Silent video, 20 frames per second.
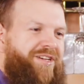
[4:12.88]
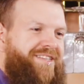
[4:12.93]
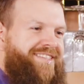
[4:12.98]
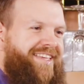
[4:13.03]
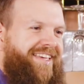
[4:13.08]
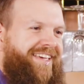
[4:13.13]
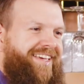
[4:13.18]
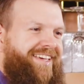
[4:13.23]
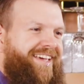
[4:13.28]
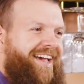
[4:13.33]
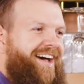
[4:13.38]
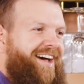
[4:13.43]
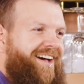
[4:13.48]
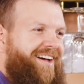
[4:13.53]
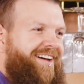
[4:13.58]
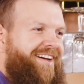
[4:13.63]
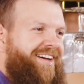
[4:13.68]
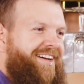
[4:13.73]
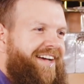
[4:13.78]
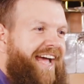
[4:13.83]
whiskey
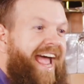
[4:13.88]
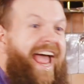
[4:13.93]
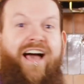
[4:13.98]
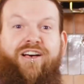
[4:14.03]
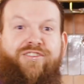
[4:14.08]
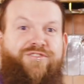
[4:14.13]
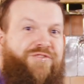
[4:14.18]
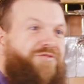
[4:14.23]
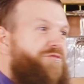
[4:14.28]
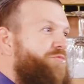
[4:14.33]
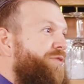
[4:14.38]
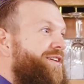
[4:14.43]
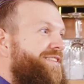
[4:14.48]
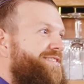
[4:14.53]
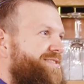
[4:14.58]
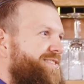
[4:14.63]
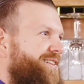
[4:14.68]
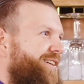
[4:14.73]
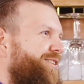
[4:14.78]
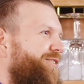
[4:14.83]
uh, House of
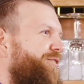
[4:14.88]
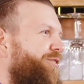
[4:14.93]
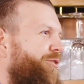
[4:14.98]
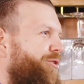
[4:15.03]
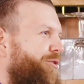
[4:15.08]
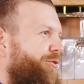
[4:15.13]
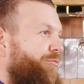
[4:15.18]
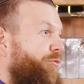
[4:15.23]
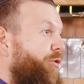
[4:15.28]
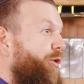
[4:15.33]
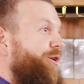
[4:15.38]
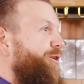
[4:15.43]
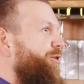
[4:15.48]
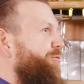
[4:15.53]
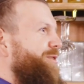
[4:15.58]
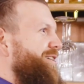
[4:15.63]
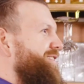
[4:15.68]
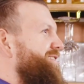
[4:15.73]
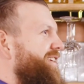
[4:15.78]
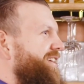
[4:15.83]
Windsor or Royal
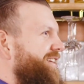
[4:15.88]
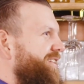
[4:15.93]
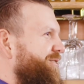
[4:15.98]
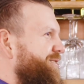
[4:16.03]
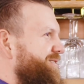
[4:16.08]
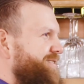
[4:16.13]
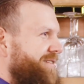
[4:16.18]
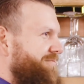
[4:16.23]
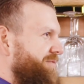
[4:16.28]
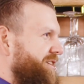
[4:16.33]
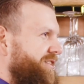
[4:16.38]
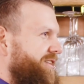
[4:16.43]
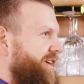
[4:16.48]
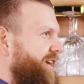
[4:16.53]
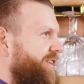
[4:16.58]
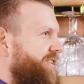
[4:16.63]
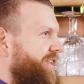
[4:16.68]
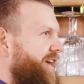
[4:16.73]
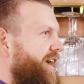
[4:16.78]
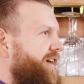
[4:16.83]
Whiskey or something
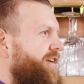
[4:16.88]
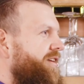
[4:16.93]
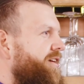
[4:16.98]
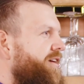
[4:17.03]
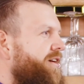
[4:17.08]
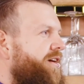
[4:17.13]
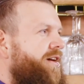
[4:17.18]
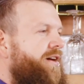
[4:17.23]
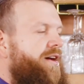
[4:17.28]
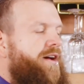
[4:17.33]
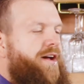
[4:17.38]
like that. Yeah.